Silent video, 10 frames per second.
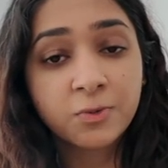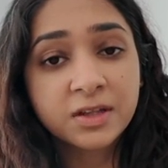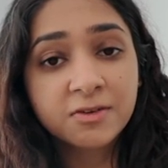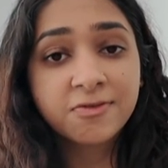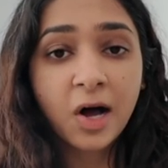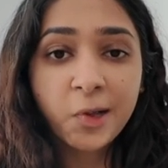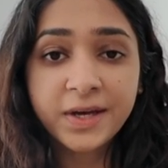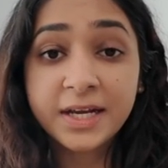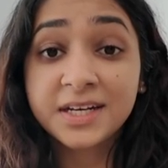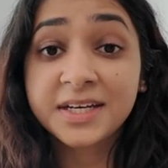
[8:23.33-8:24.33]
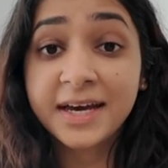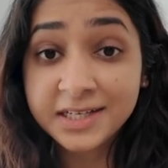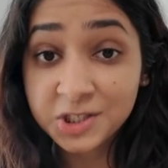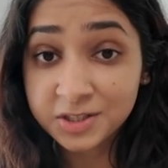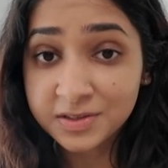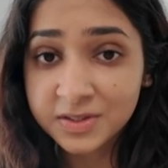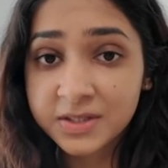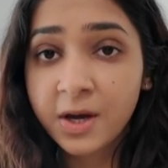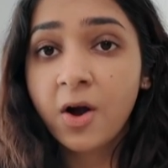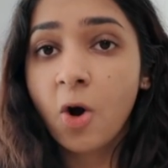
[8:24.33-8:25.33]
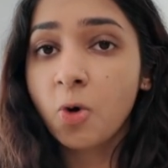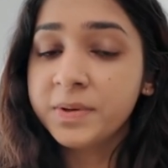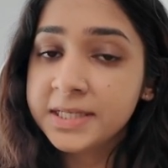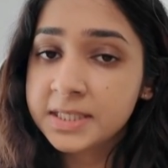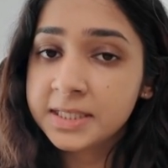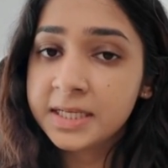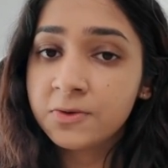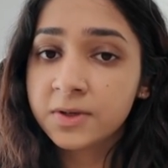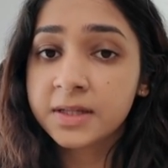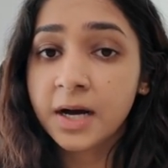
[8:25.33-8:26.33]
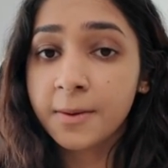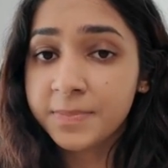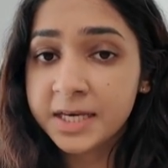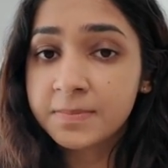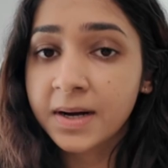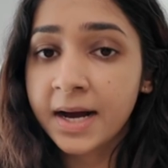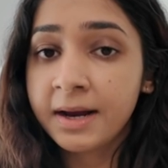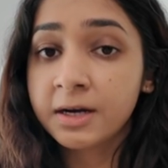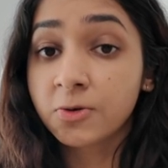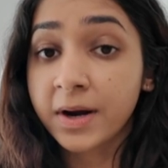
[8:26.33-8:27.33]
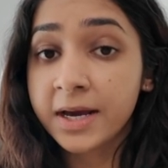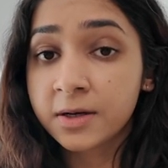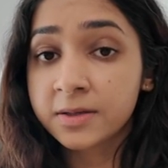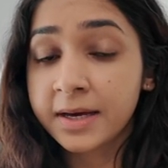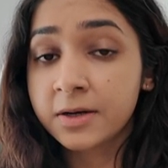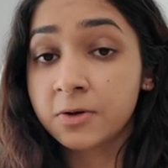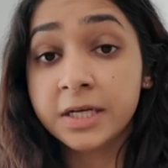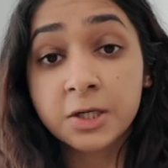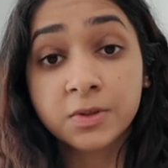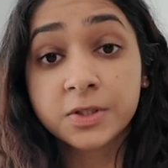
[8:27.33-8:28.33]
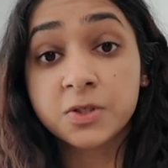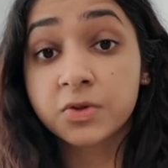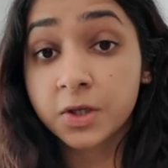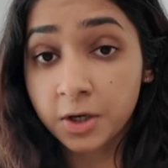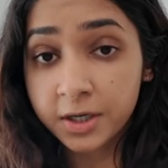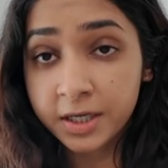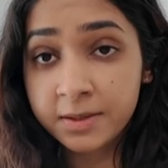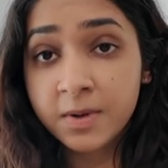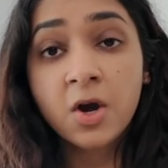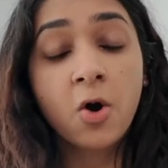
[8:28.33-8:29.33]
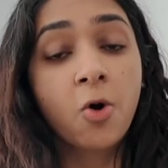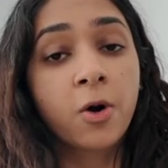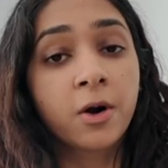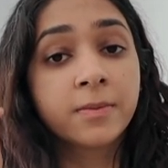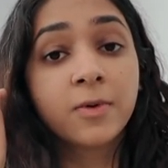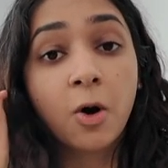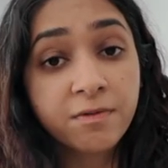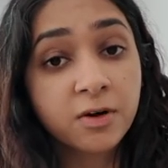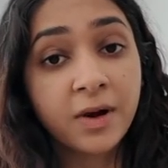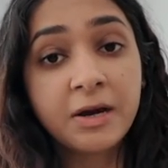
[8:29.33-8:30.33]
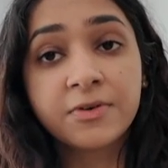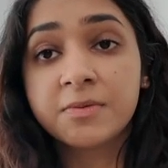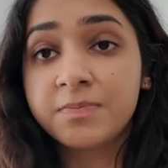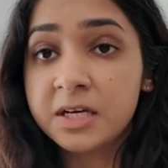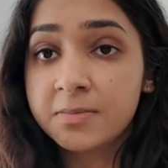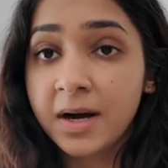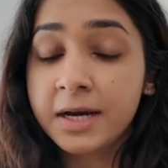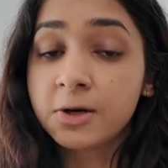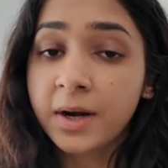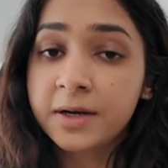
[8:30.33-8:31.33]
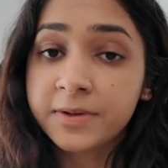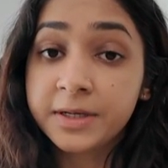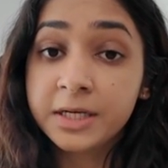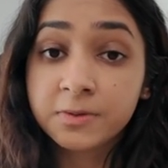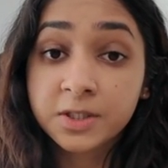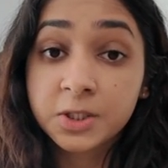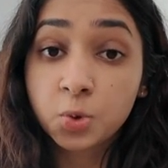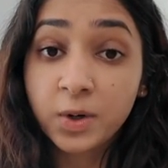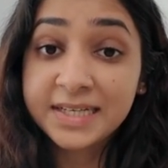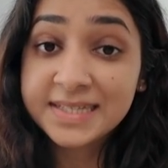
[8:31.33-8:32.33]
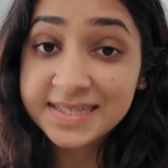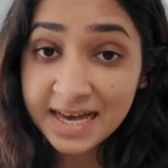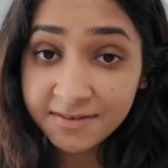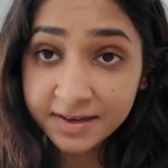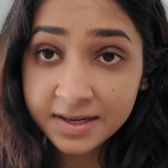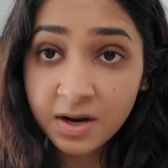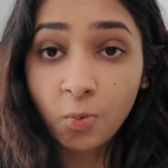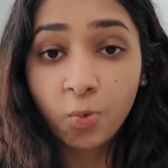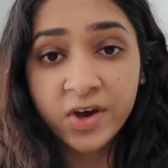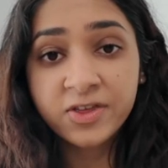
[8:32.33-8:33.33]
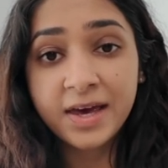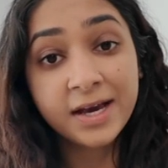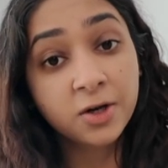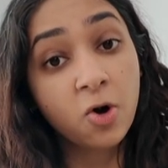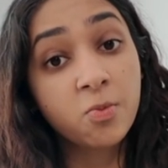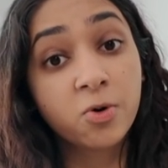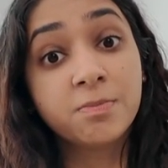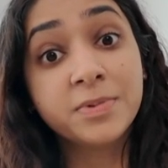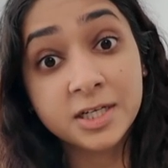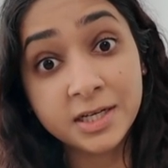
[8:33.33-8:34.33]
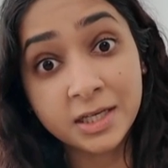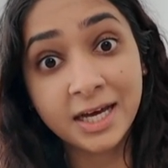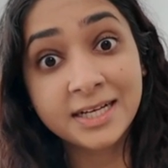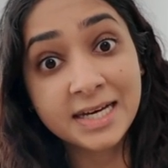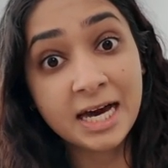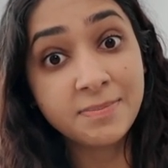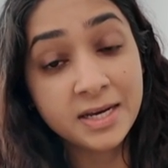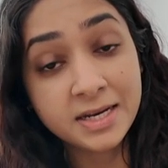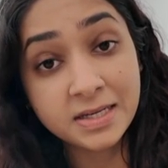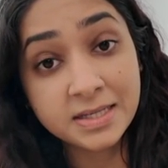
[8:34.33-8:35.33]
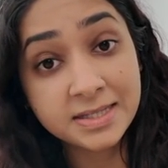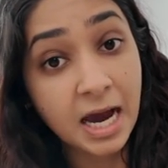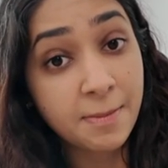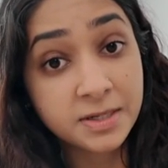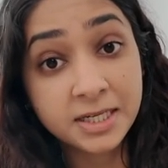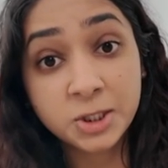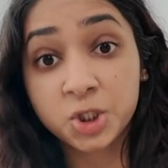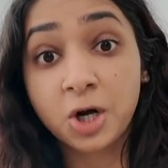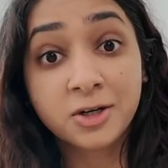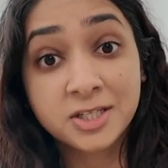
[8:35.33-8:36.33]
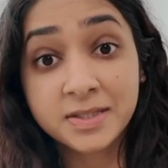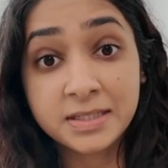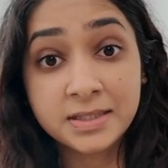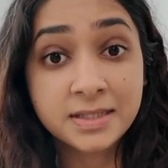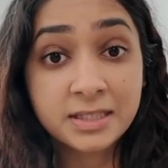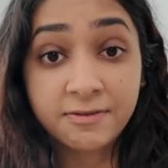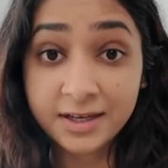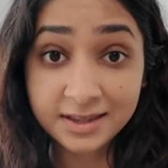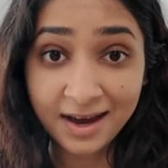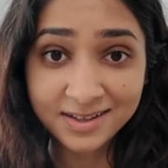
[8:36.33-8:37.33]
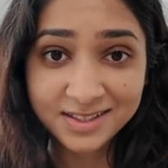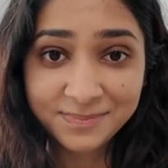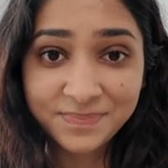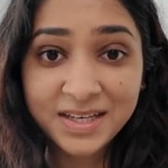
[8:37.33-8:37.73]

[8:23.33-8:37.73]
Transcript: with the following indications: obesity with a BMI greater than or equal to 30, or overweight with a BMI greater than or equal to 27 with a comorbidity like diabetes, hypertension, heart disease, stuff like that.